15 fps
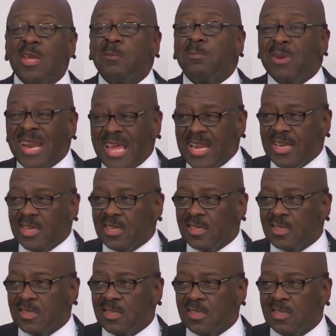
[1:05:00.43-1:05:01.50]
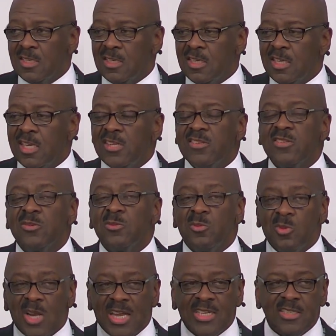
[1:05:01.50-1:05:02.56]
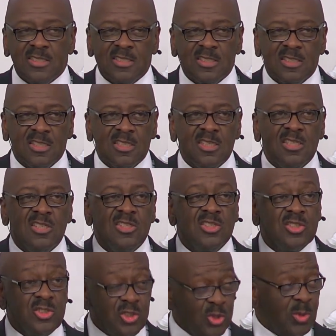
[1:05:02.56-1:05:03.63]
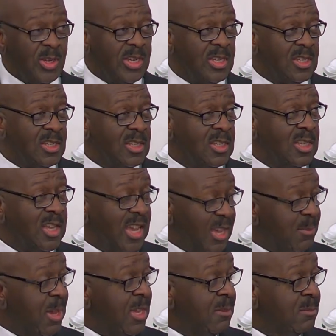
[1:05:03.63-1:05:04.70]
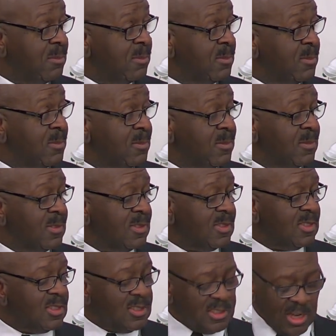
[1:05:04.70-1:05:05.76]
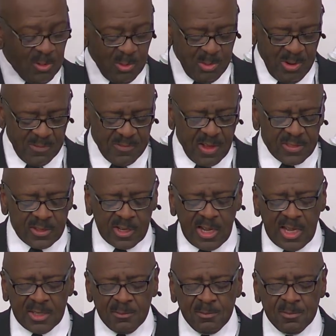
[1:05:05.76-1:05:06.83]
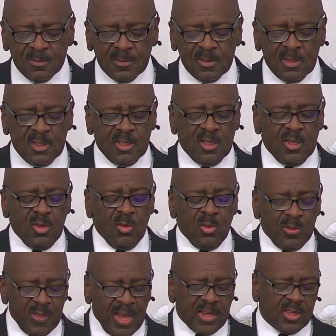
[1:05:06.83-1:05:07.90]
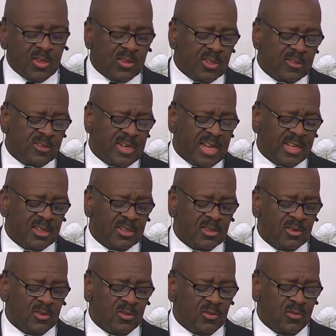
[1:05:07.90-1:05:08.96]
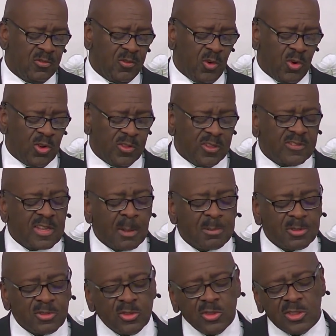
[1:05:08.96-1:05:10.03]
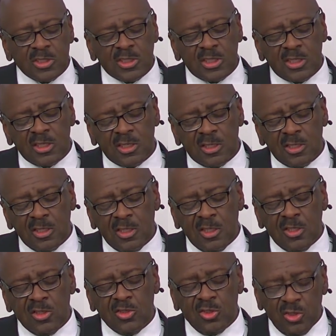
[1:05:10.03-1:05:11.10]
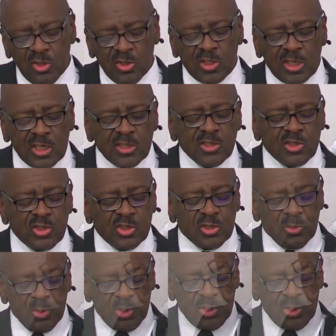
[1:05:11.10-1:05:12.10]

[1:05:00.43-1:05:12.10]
planning, it's right doing. Amen? Amen. Shall we pray? Father God, we thank you this night for this opportunity to look into your word